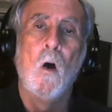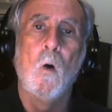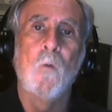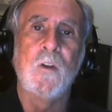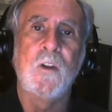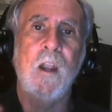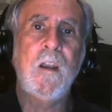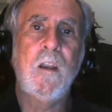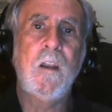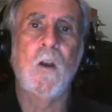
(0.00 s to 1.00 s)
Over
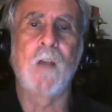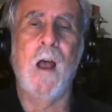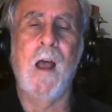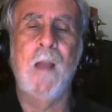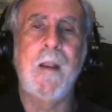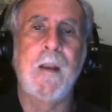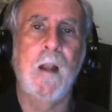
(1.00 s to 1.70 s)
10 years, I made